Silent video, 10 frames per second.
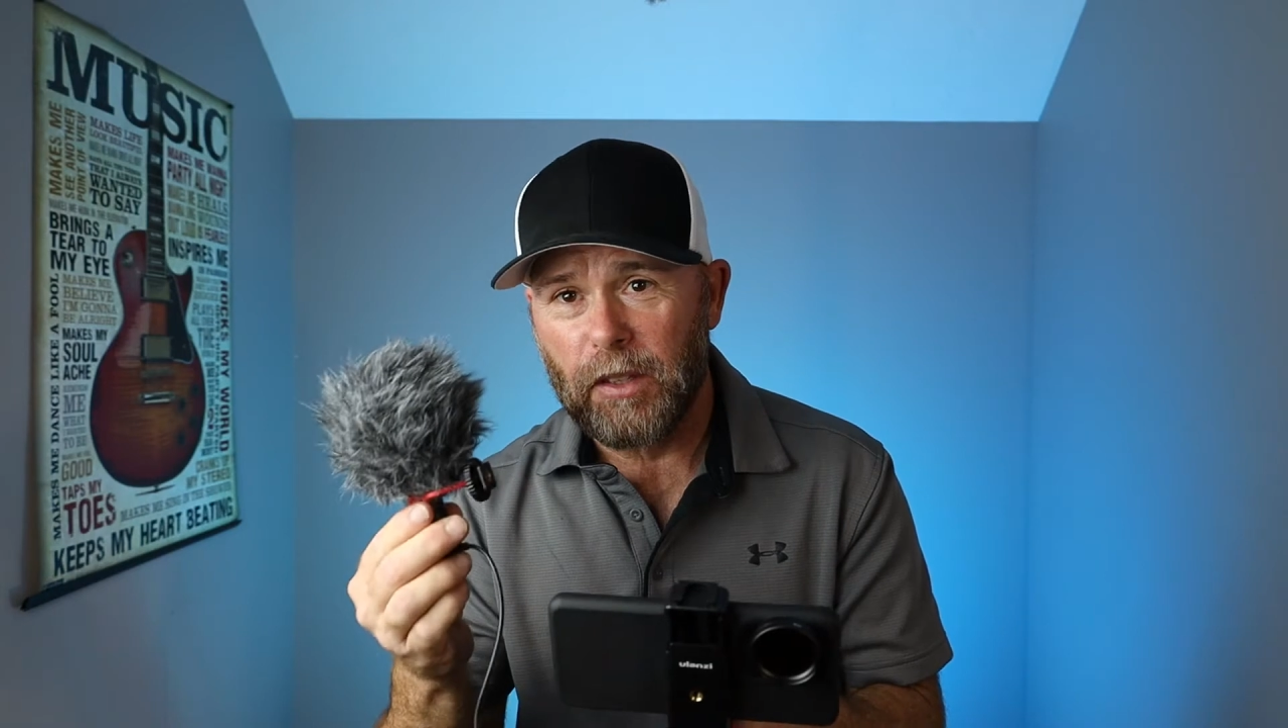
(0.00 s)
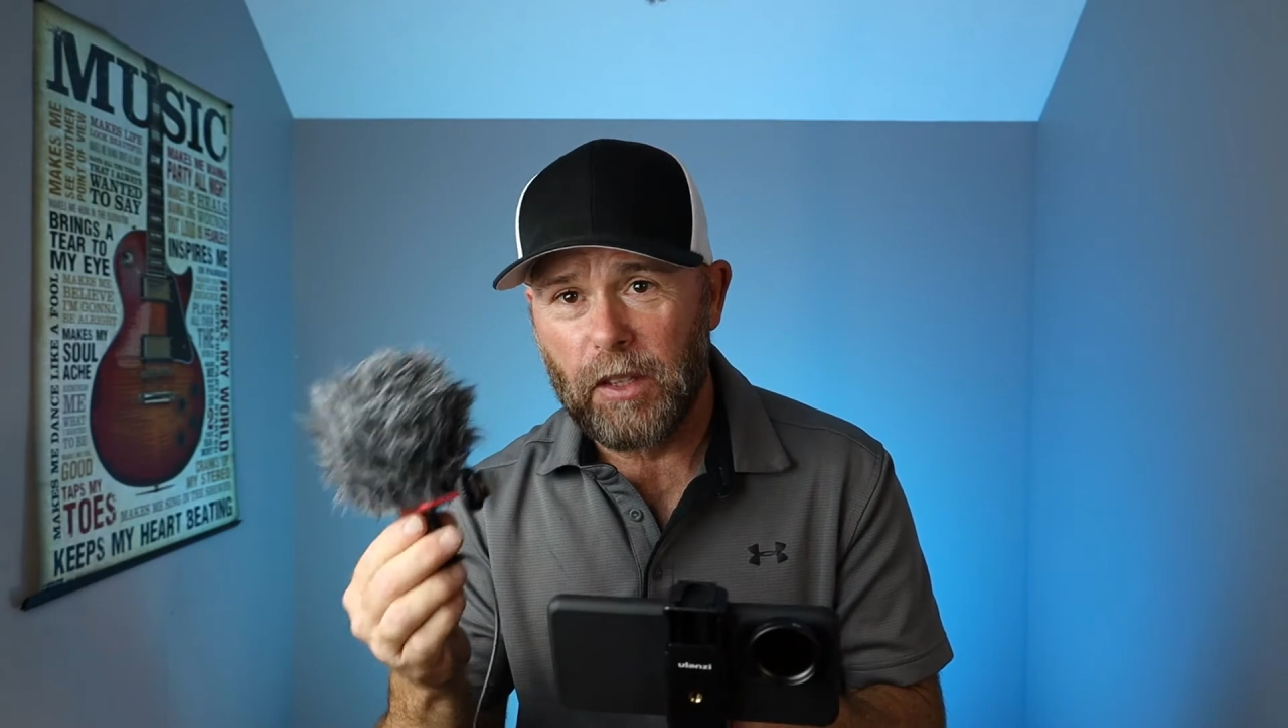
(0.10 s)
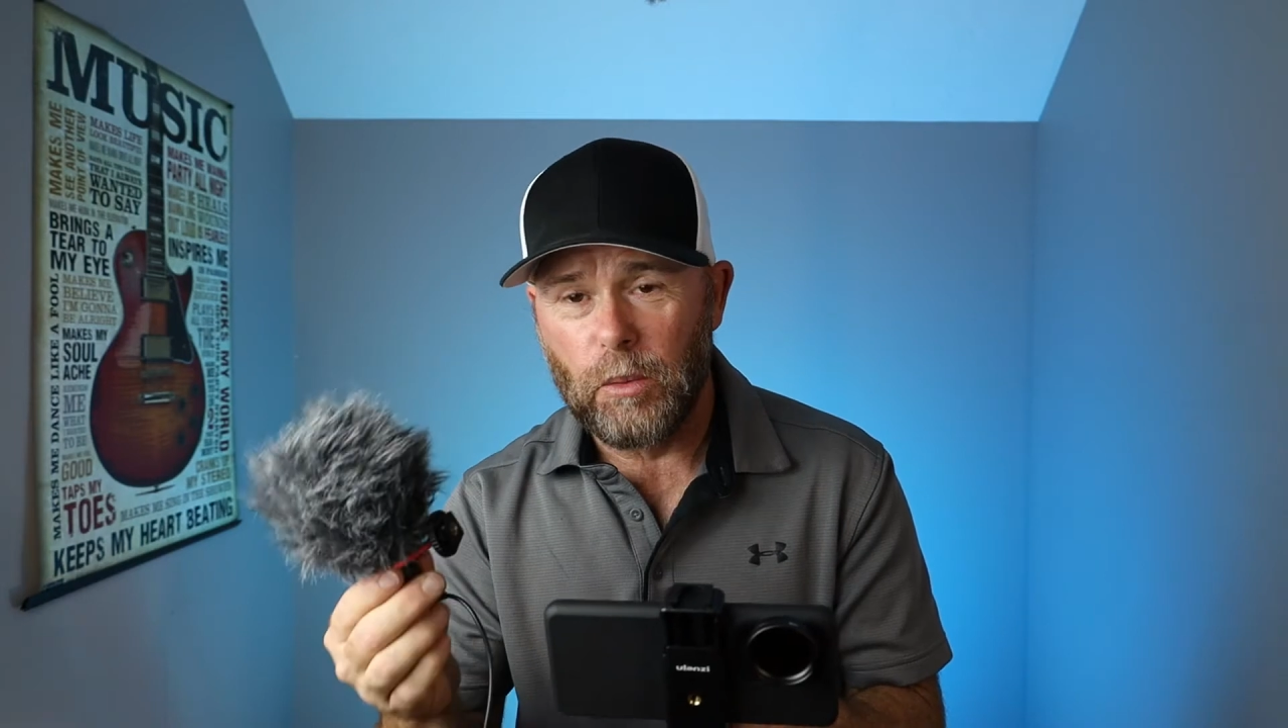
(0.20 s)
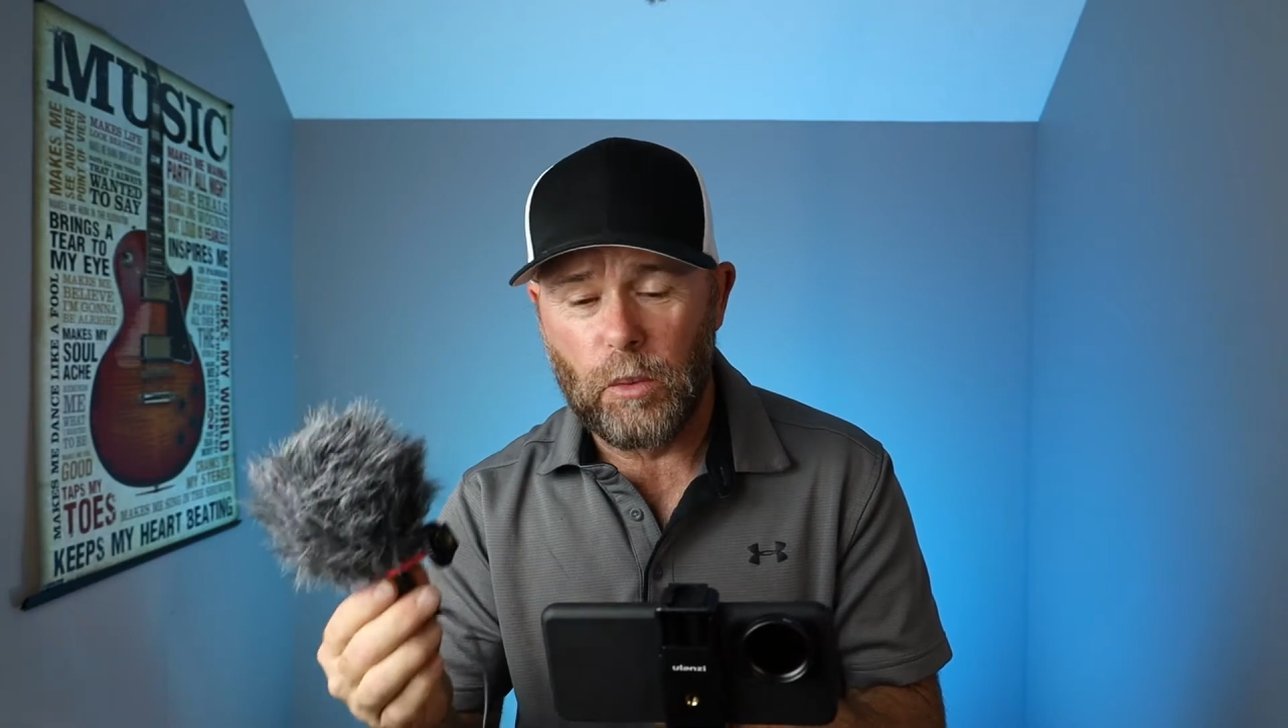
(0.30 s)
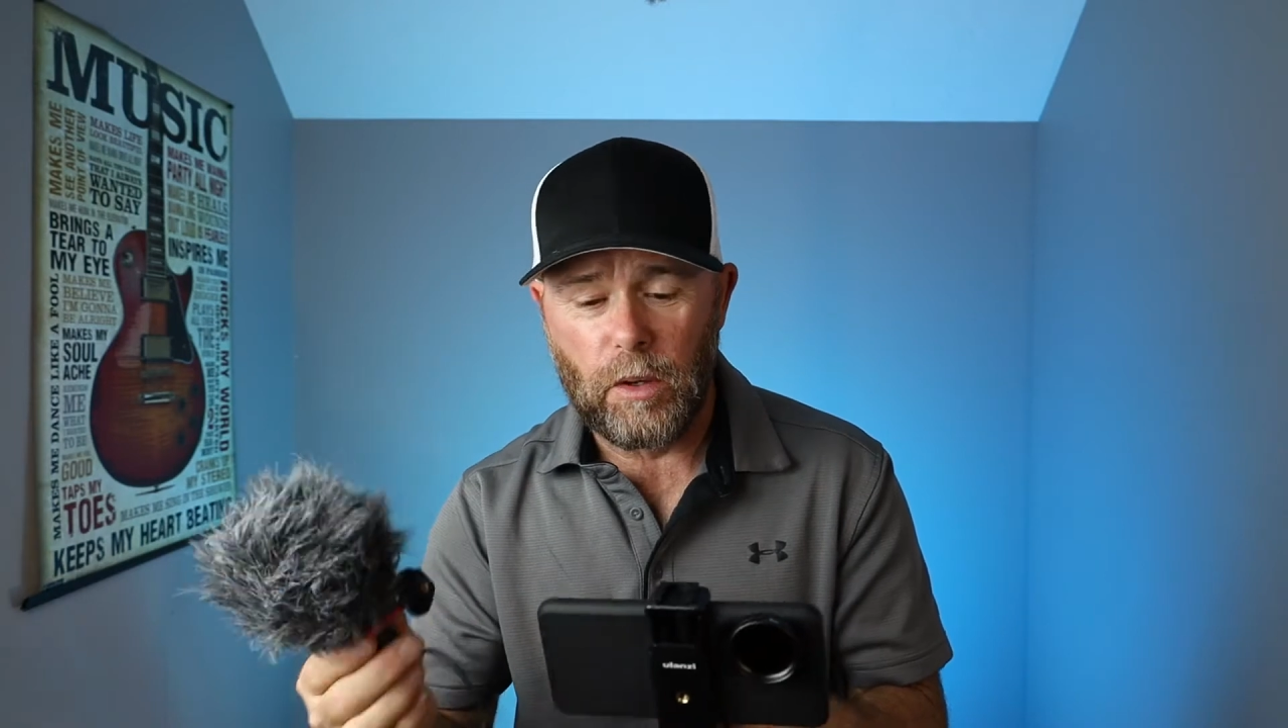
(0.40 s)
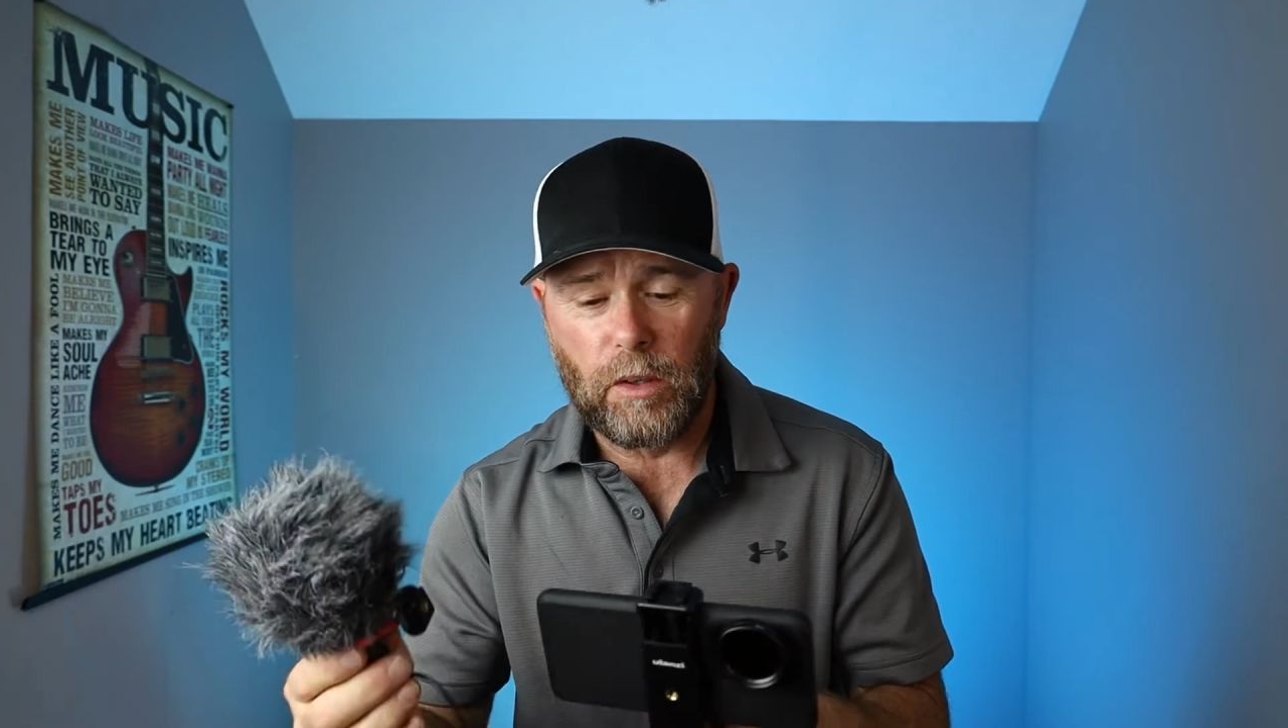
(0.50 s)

to get one